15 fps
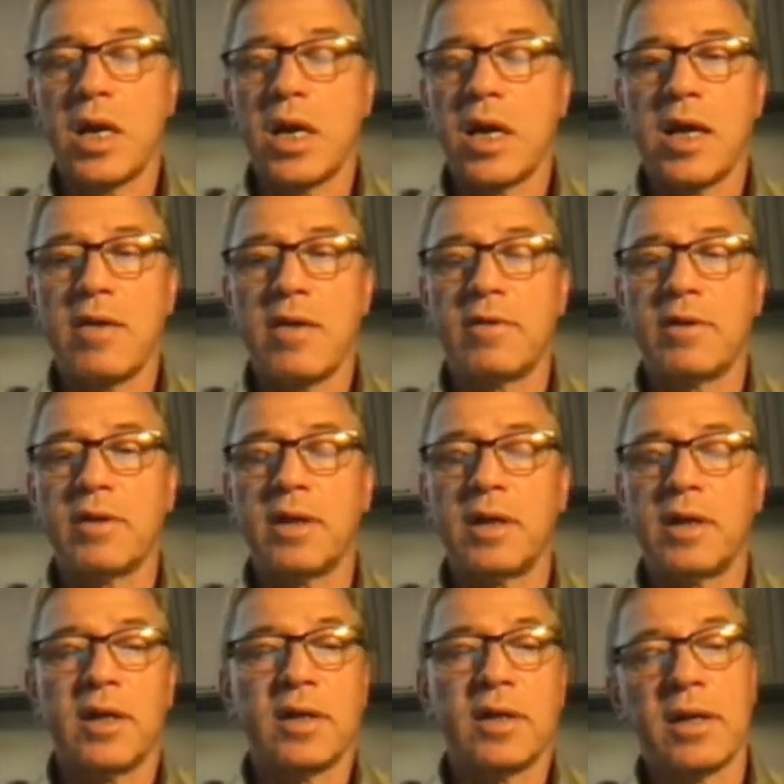Even
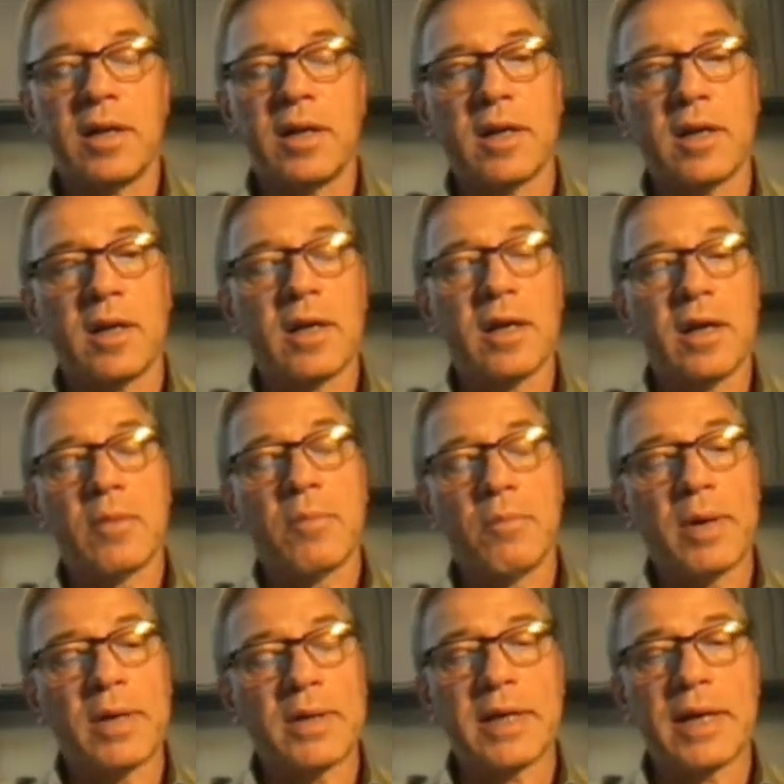in the
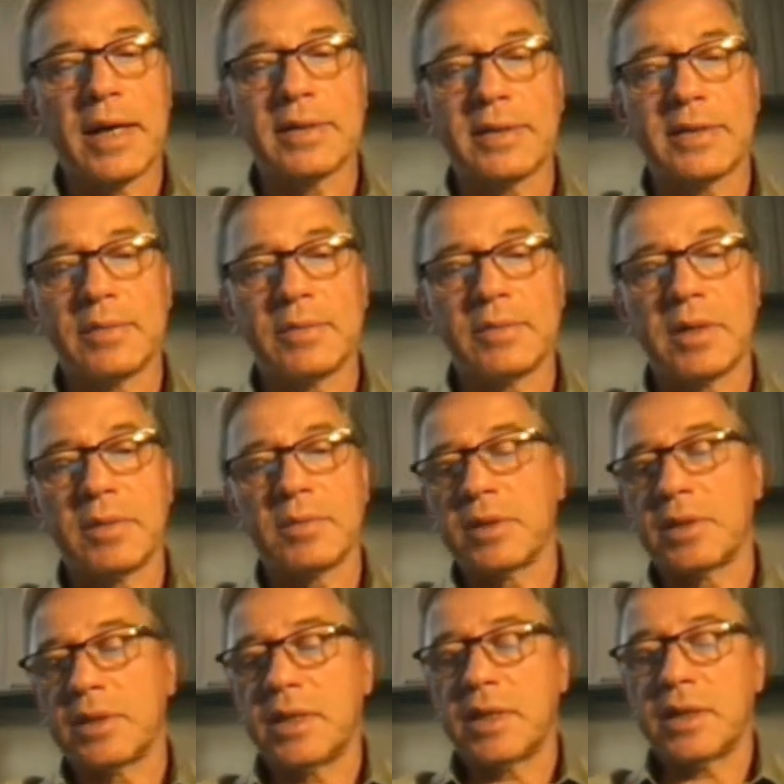Best hands, sometimes
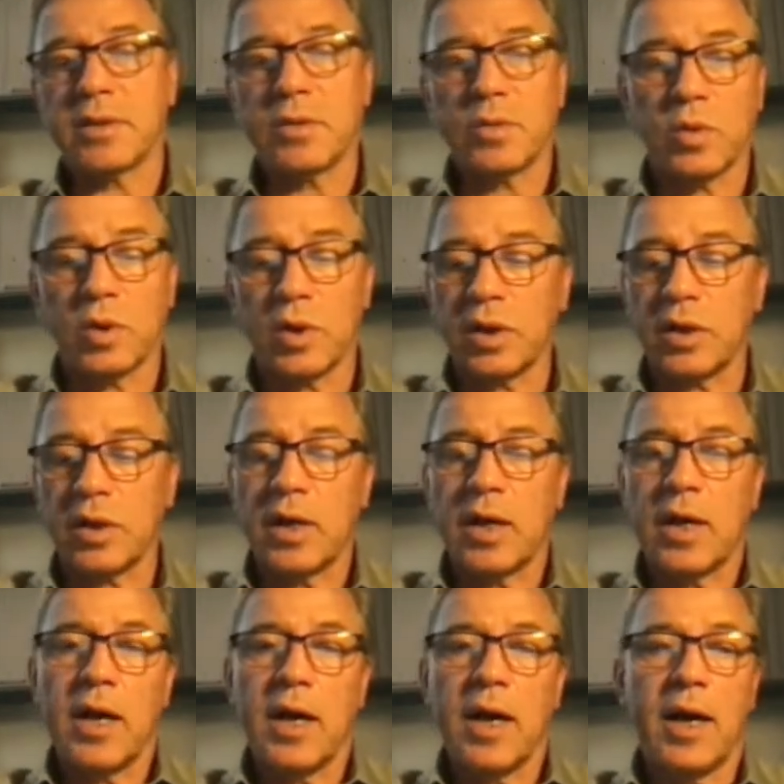it doesn't work,
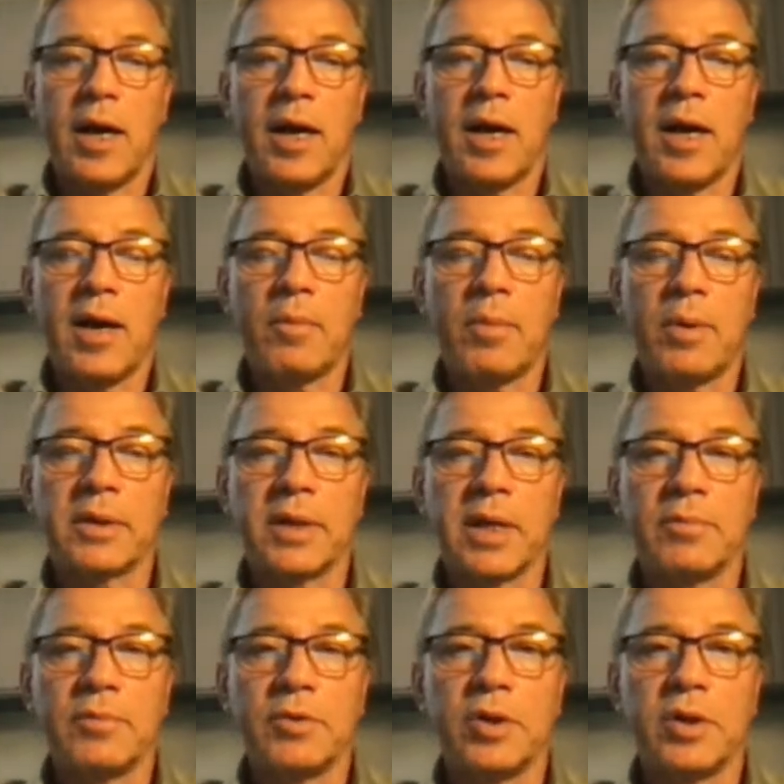but
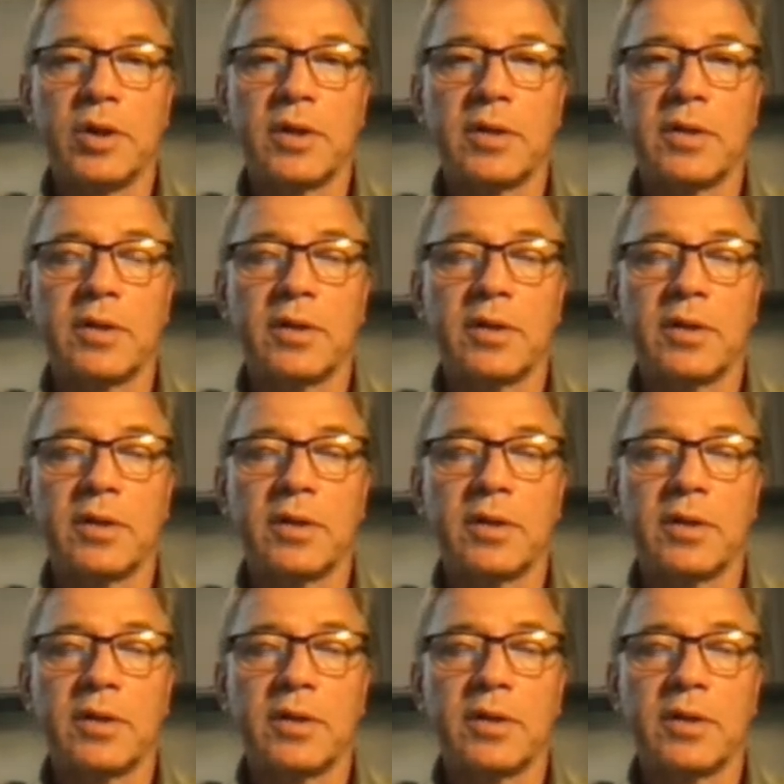keep doing it.